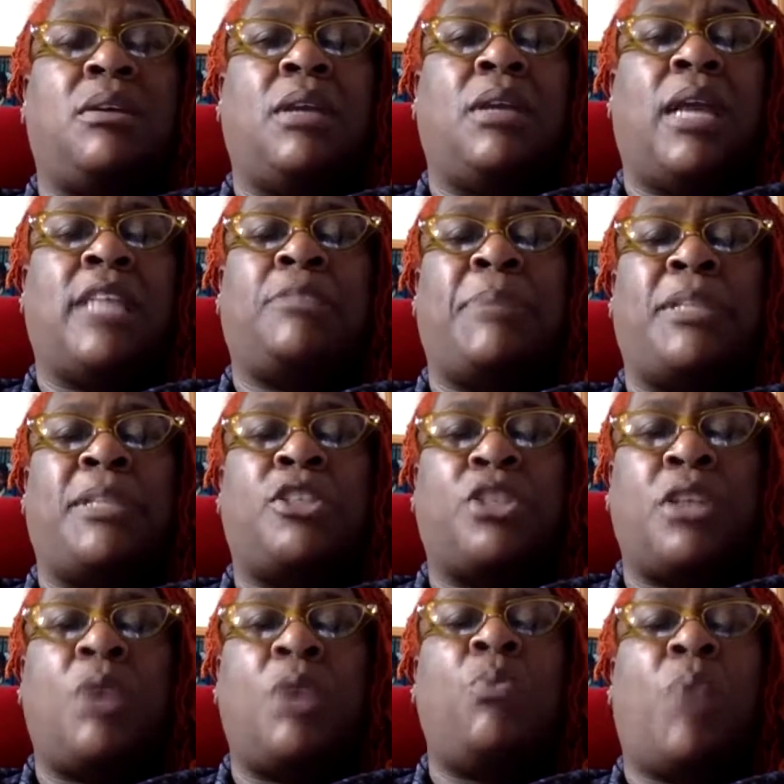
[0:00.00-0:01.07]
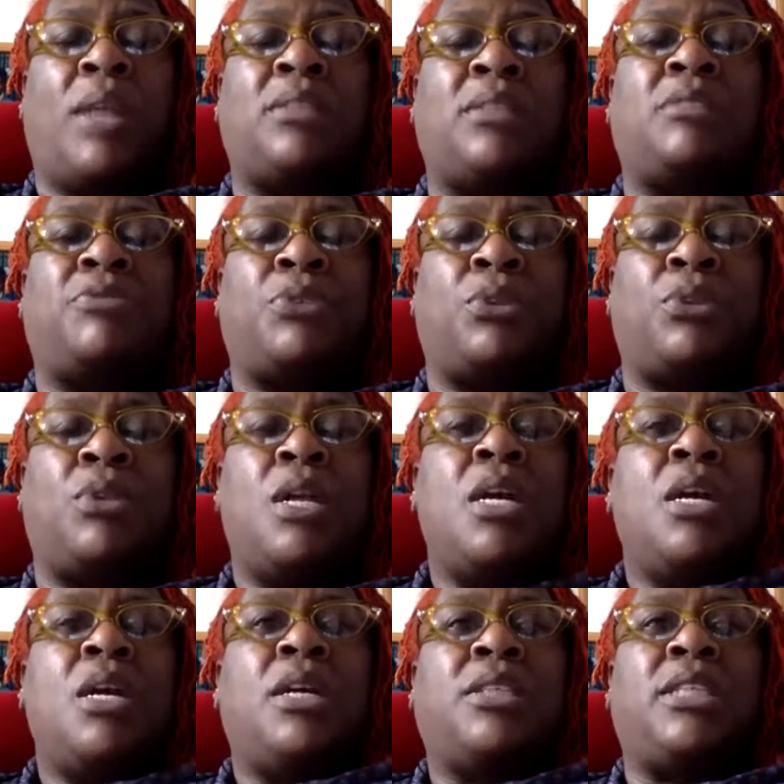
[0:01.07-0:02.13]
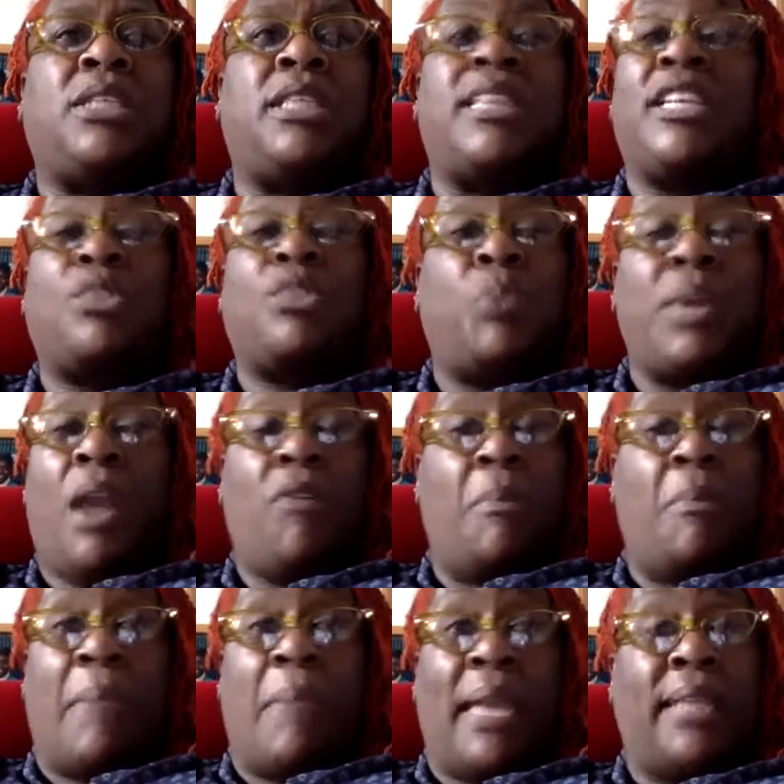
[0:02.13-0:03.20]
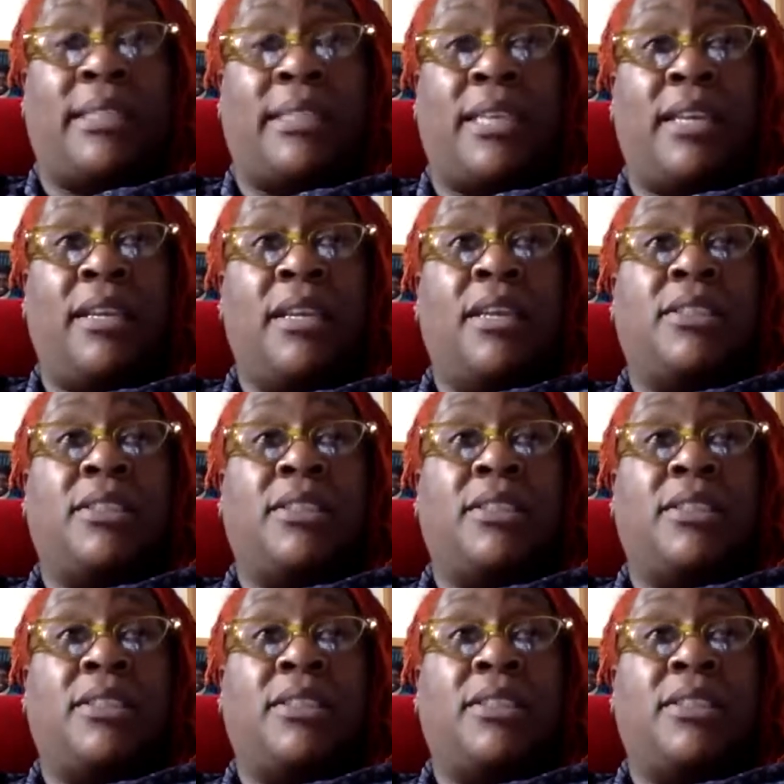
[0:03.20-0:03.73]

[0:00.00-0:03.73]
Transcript: has been so wonderful. She thinks we are amazing.